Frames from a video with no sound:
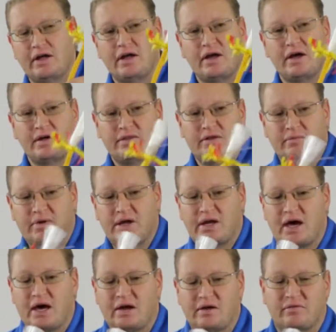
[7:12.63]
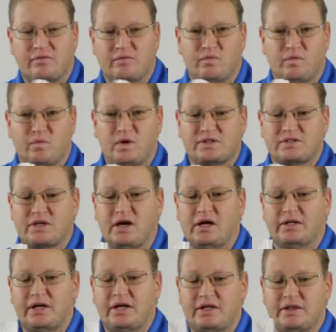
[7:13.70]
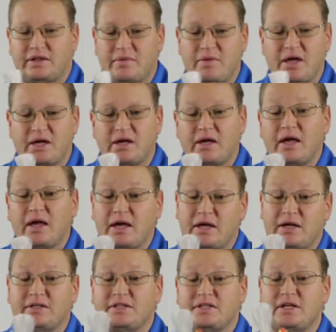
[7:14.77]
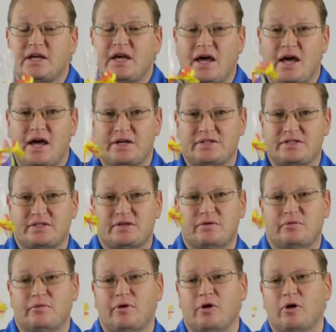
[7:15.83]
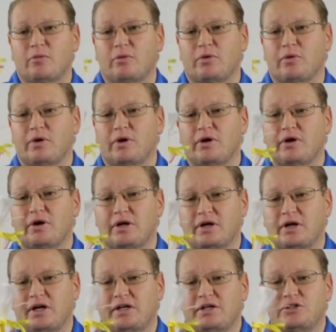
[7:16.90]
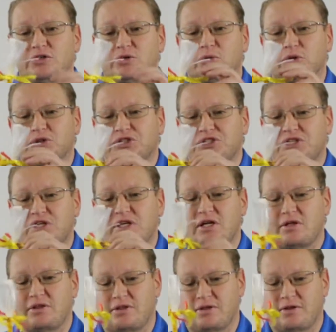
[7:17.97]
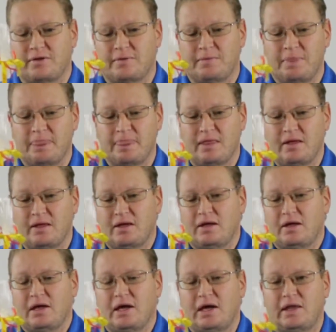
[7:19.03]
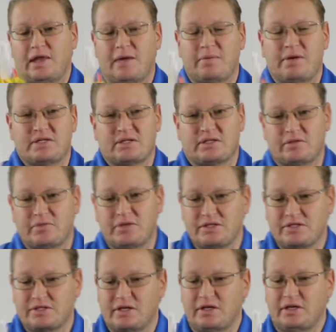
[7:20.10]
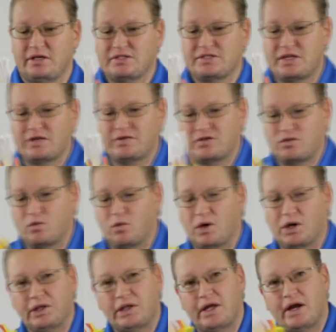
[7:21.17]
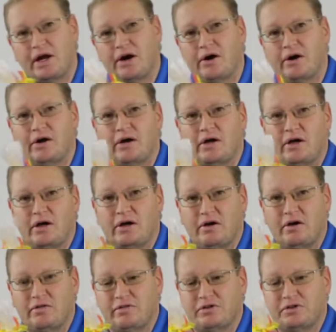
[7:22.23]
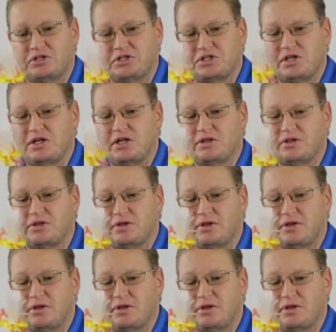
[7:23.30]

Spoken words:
They're made out of what's called they make a DS rope or a dual sheath. And that basically means that instead of just one layer of sheath